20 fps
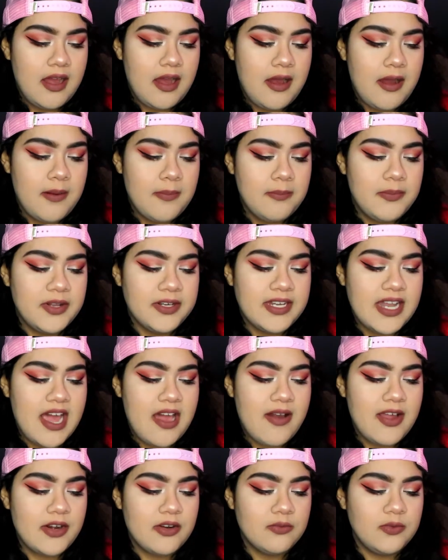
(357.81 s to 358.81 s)
But
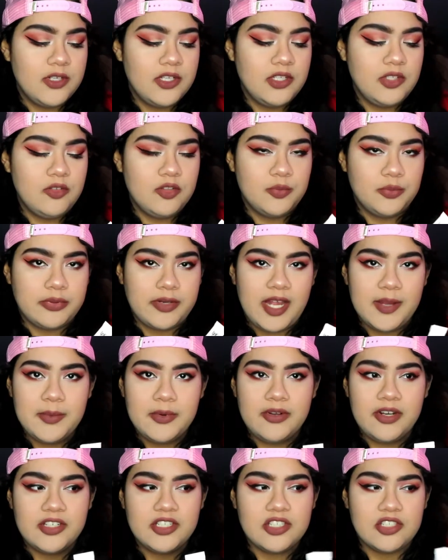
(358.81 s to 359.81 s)
now I don't really use
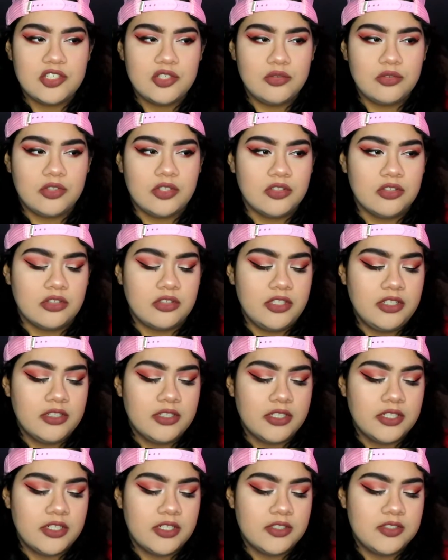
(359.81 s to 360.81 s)
primer. I just use
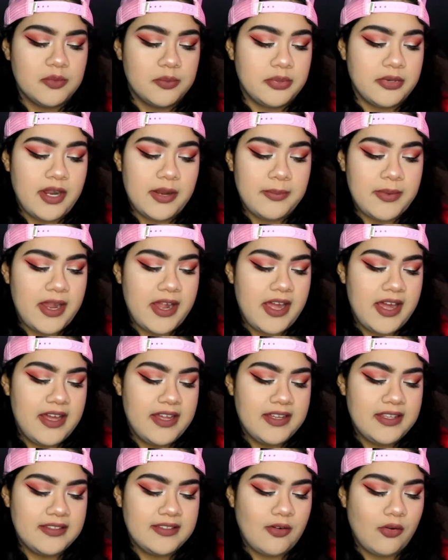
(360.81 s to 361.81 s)
concealer to prime my
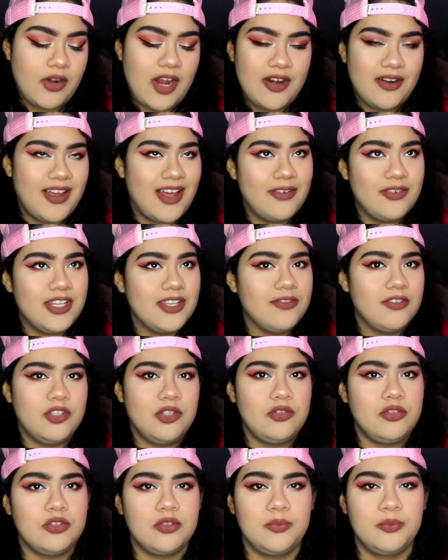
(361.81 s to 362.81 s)
eyes, or I don't
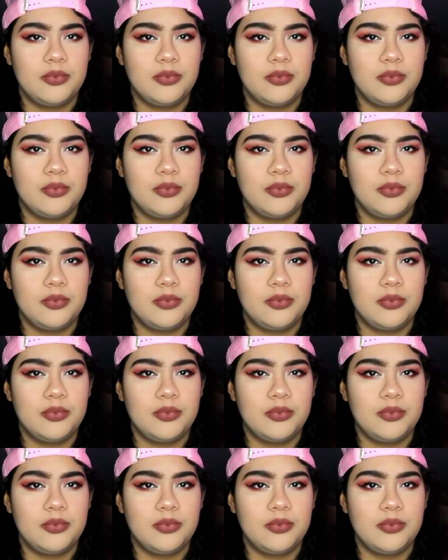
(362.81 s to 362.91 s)
even use